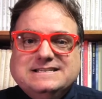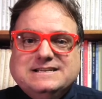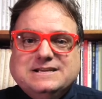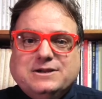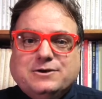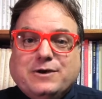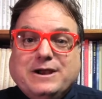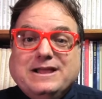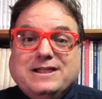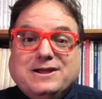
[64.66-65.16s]

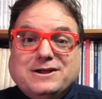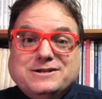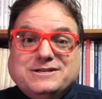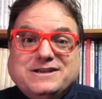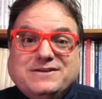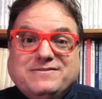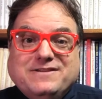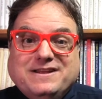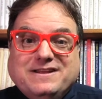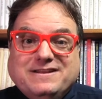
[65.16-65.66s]
Great
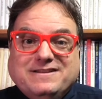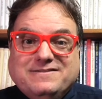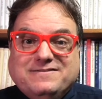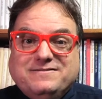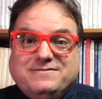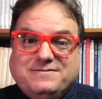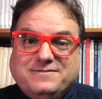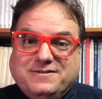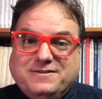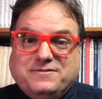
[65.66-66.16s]
longevity in
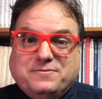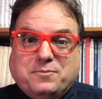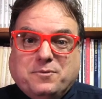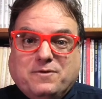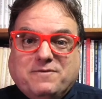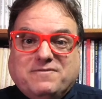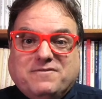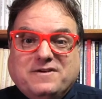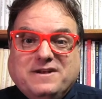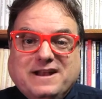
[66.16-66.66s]
the sport
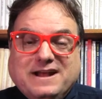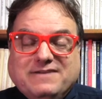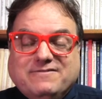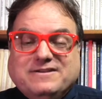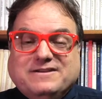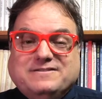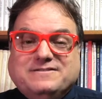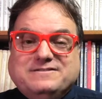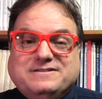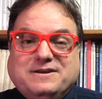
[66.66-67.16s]
of
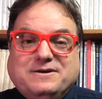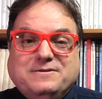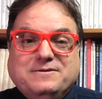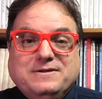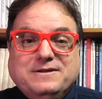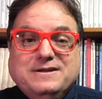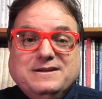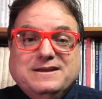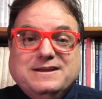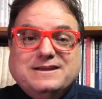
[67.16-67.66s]
freediving. So,
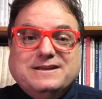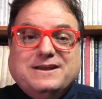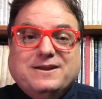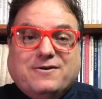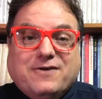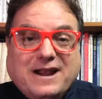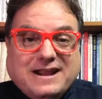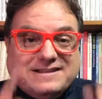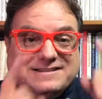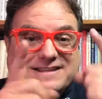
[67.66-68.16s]

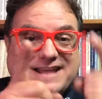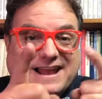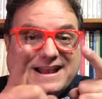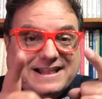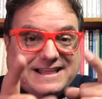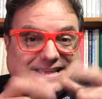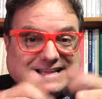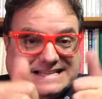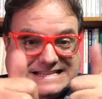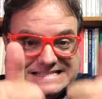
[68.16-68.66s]
congrats,
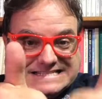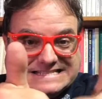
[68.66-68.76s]
Natalie.